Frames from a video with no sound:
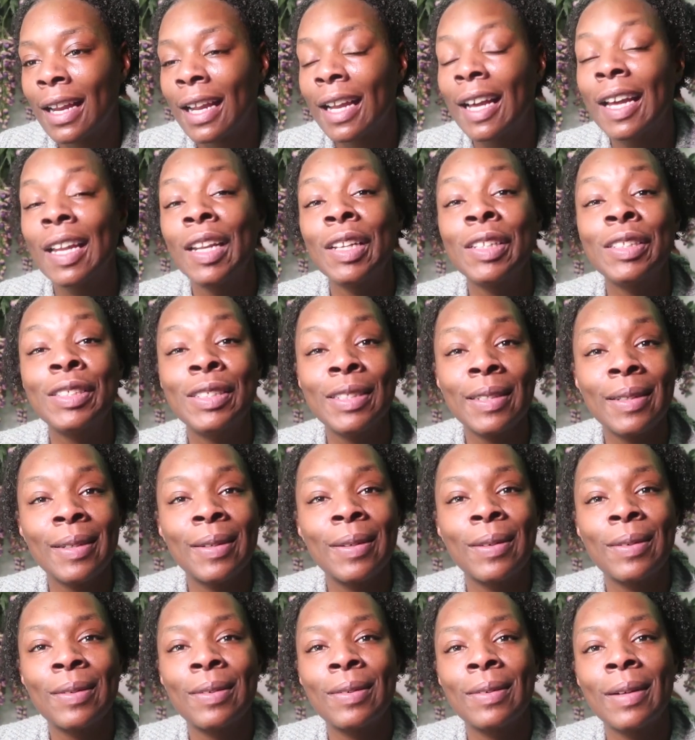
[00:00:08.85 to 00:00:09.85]
gonna
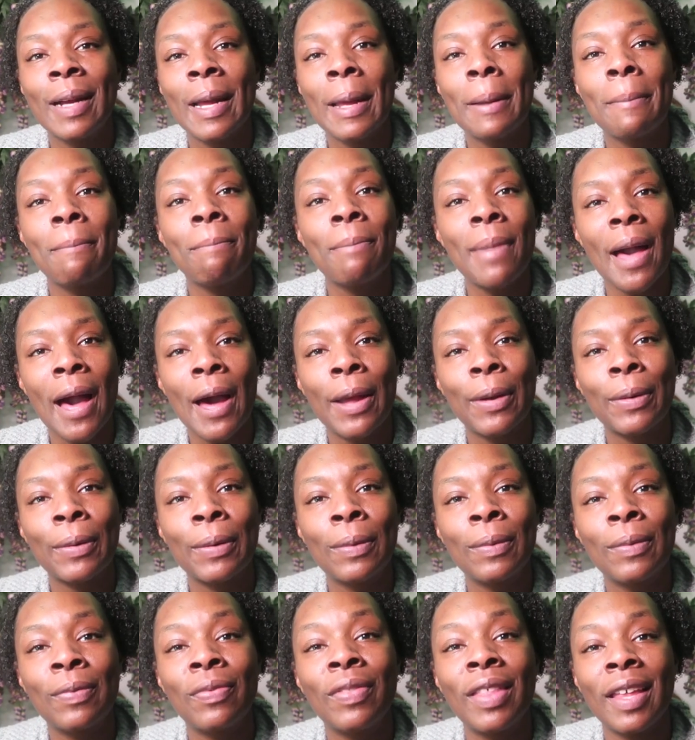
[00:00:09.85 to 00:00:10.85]
deal and
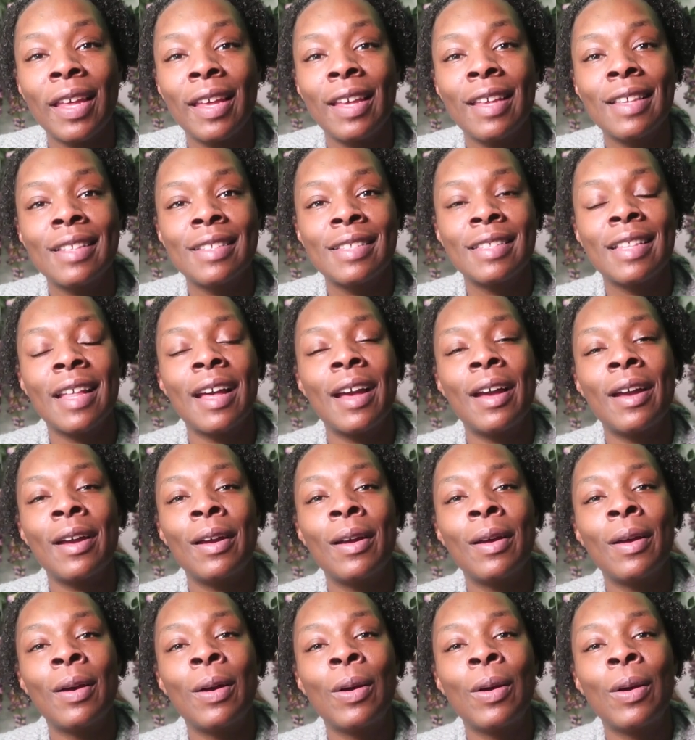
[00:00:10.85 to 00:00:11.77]
battle things that